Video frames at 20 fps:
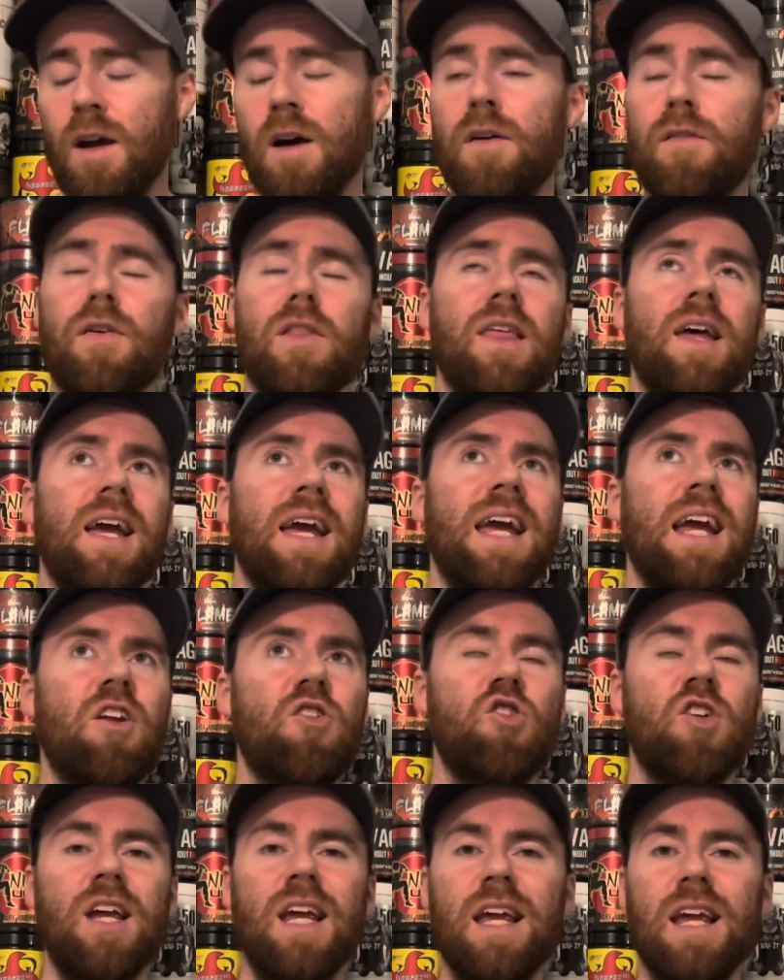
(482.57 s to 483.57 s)
For the
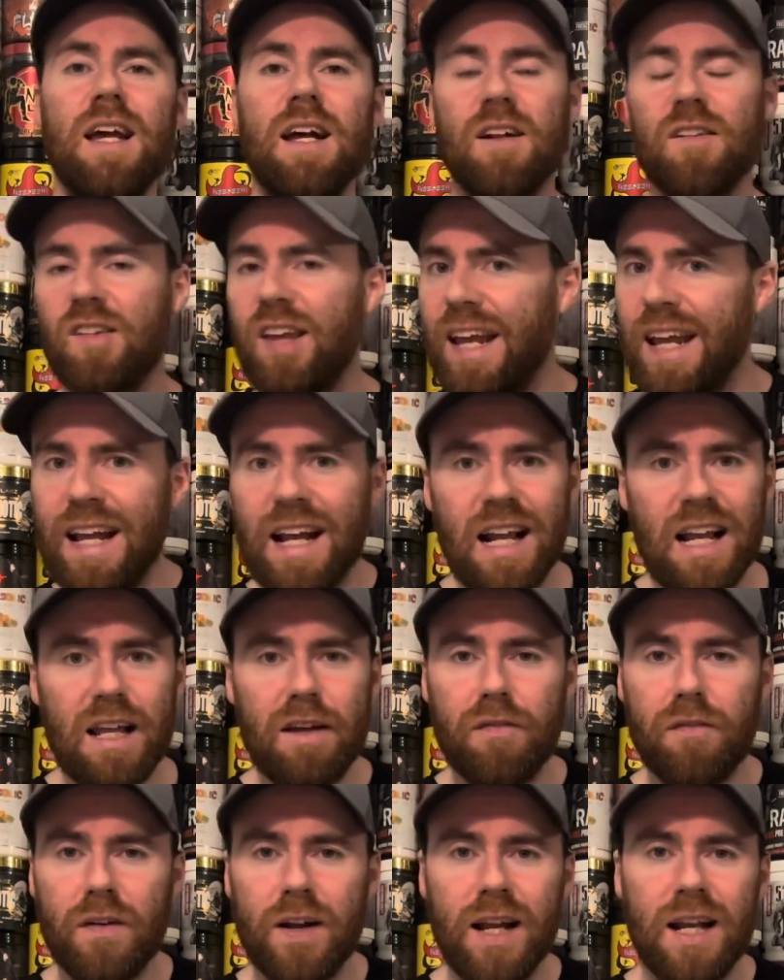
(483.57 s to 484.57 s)
itchy, tingly
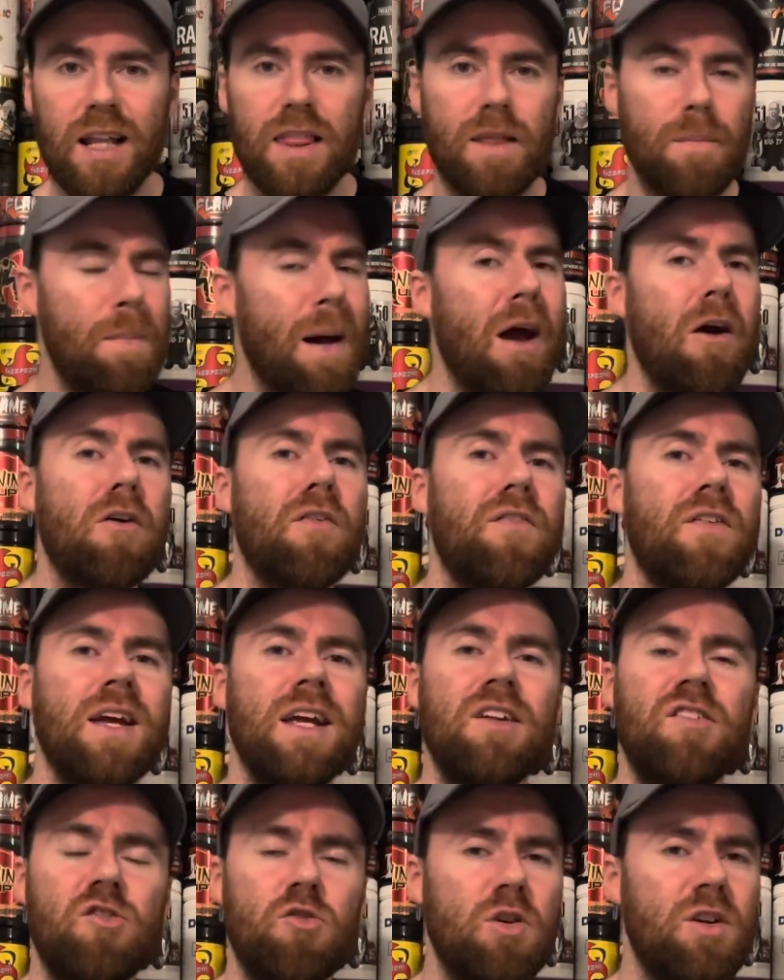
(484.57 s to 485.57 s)
feeling, the
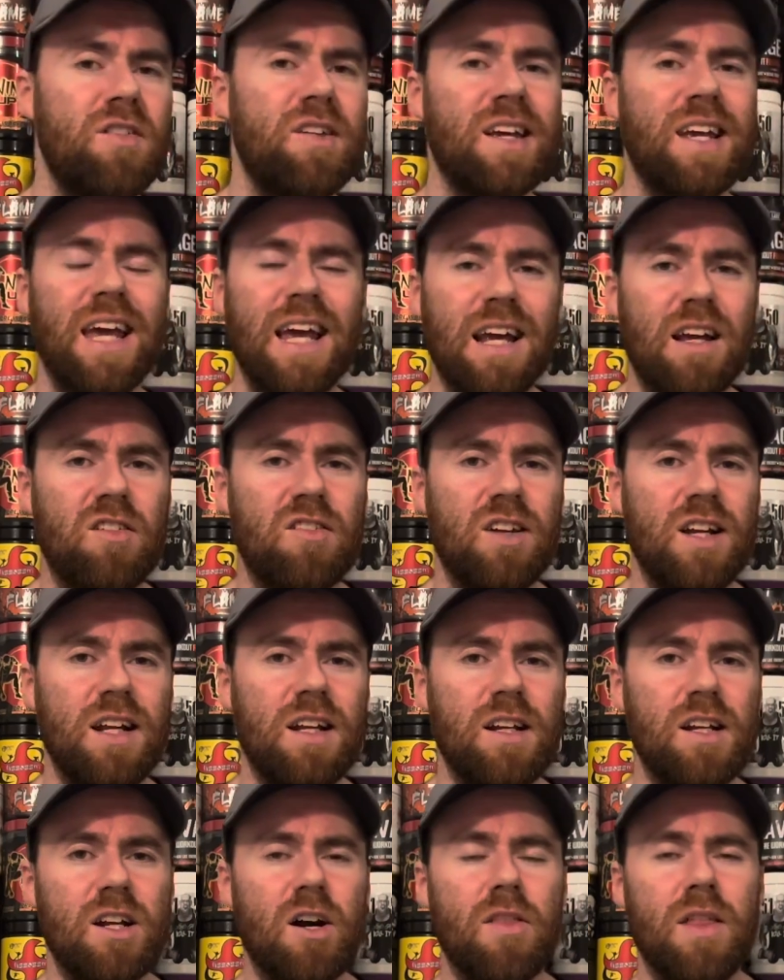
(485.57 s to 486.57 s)
paresthesia as it kicks in,
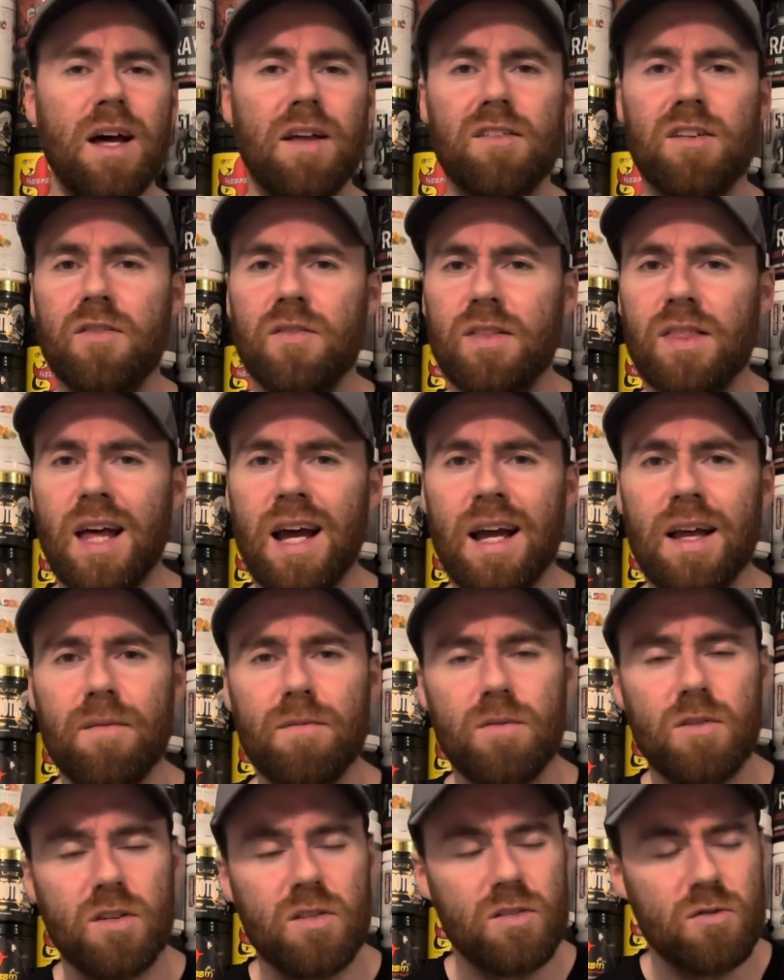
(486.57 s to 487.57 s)
you know, that's something, that
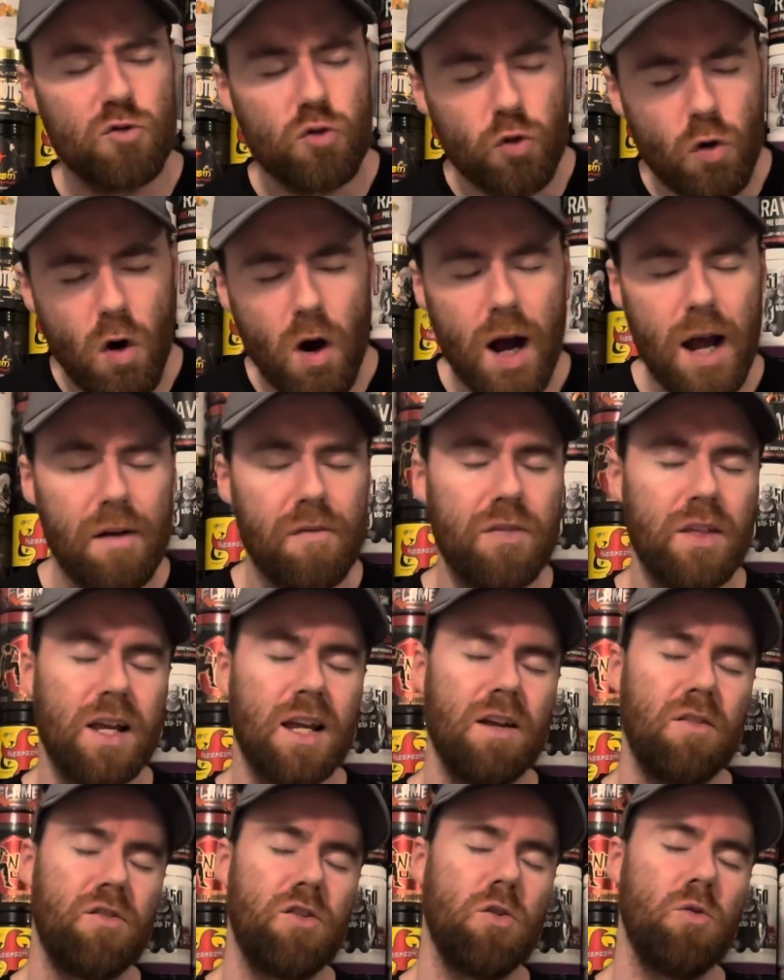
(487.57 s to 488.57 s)
drive that
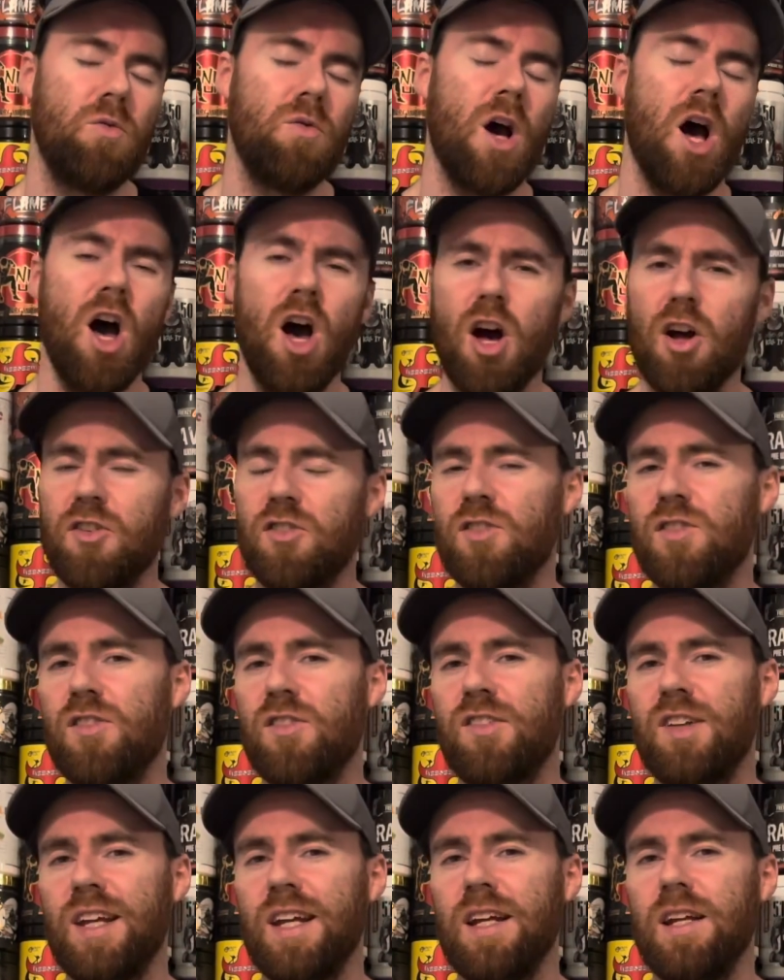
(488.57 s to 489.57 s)
gives you
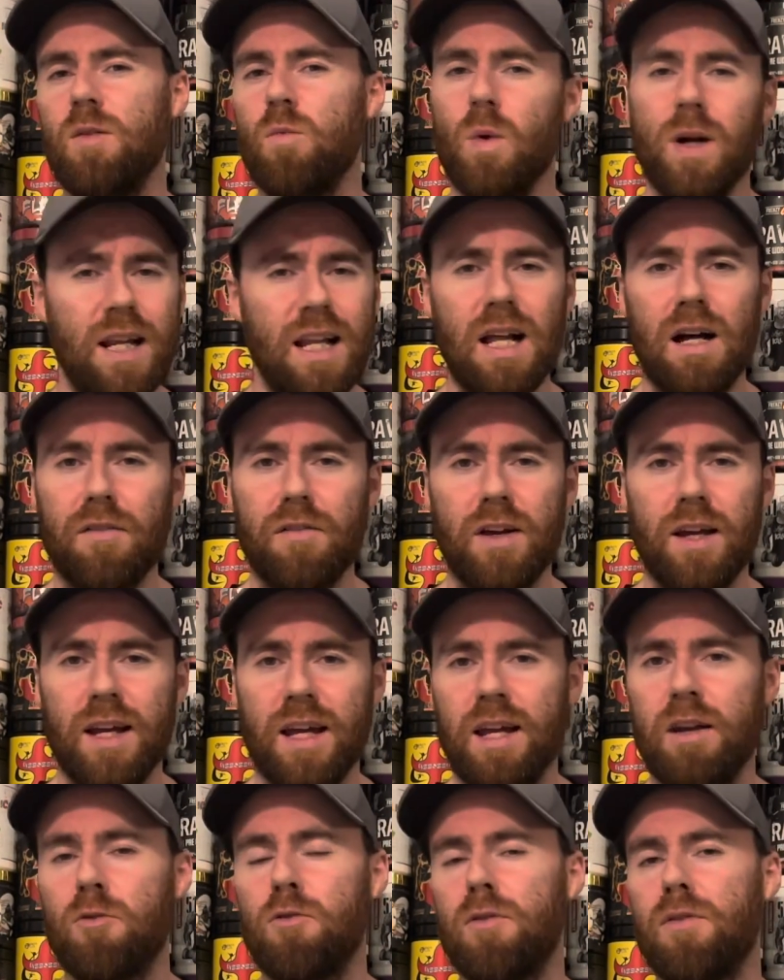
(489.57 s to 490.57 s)
urgency. We love it
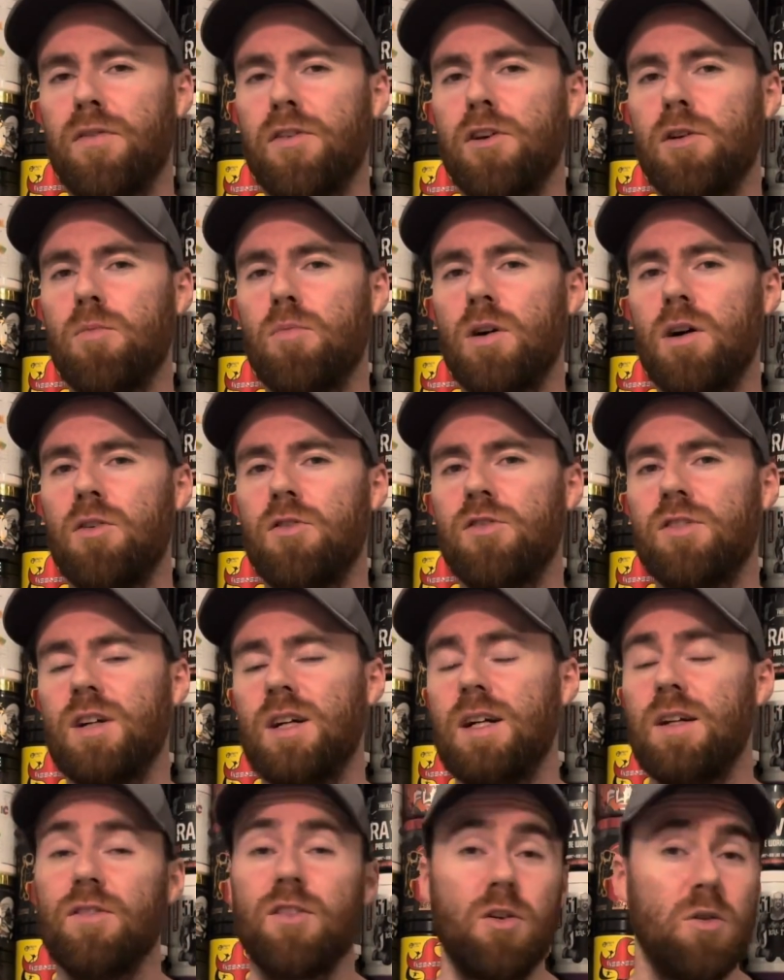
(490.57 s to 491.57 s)
here at Review Bros.
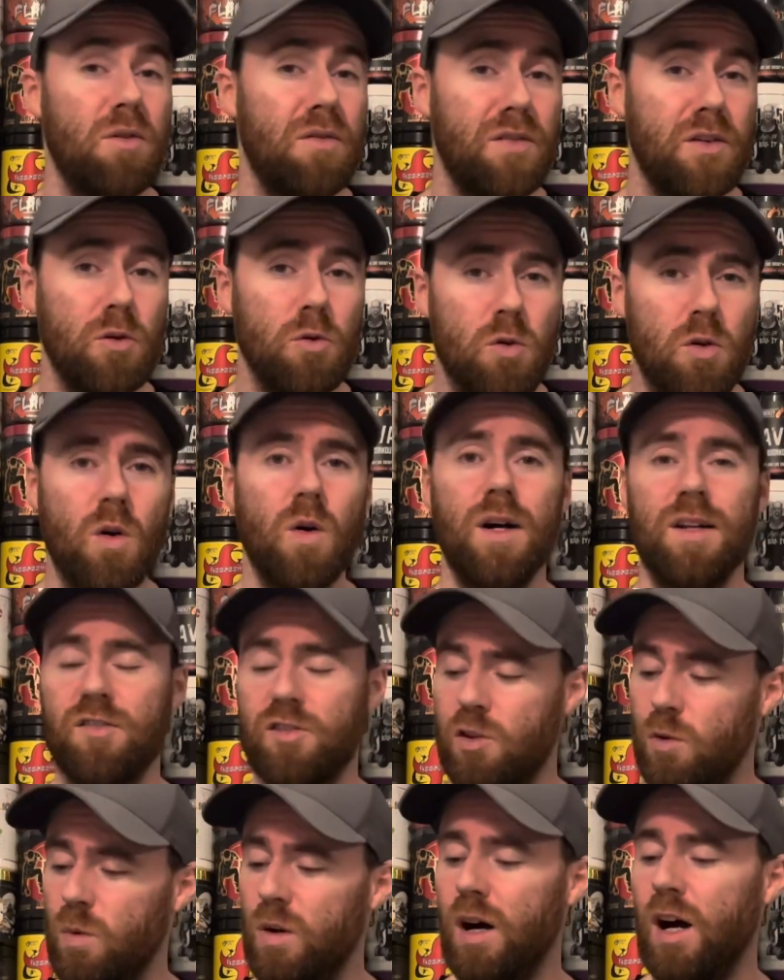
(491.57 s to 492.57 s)
Don't know if you guys
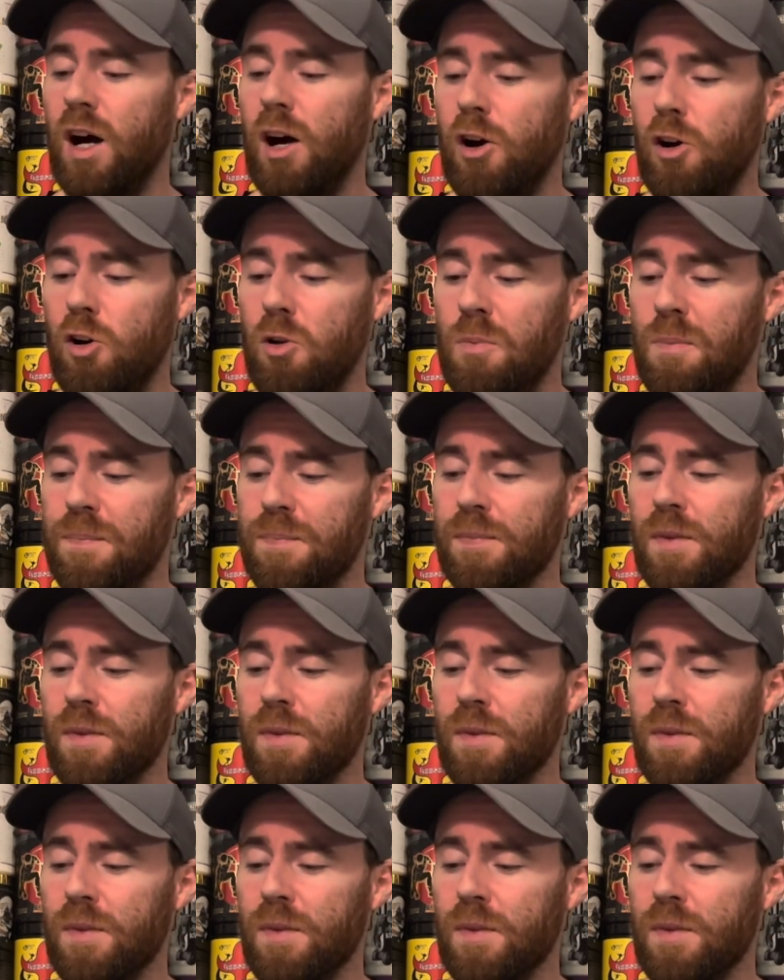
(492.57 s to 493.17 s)
do at home.